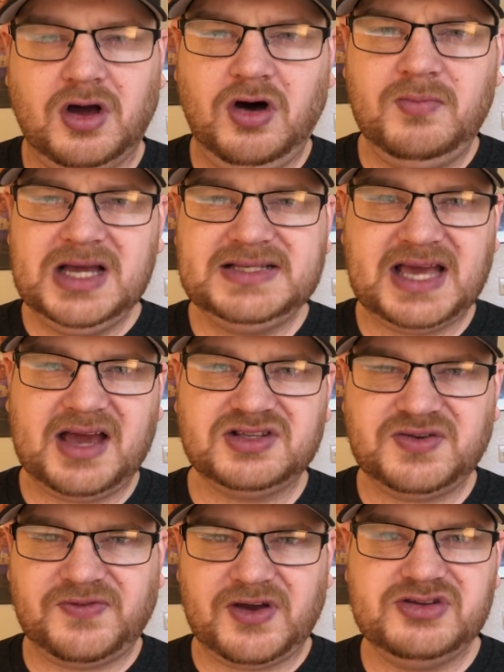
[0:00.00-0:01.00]
All my tags
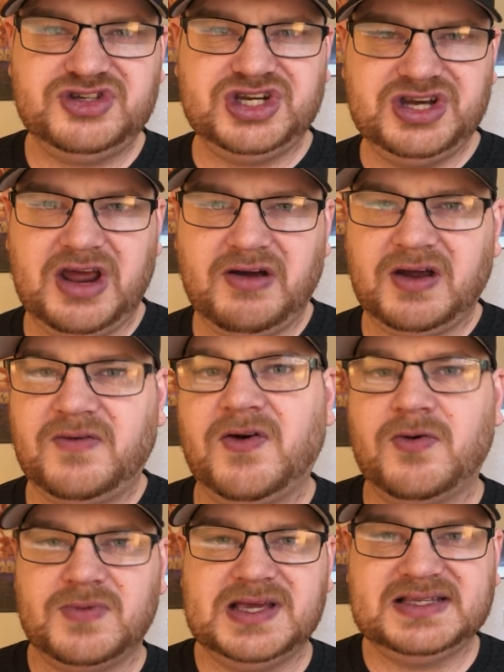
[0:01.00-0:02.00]
are very generic for a
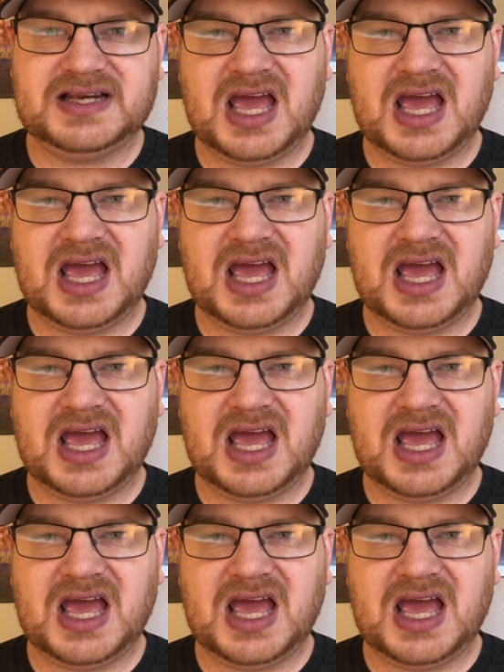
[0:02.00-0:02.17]
reason.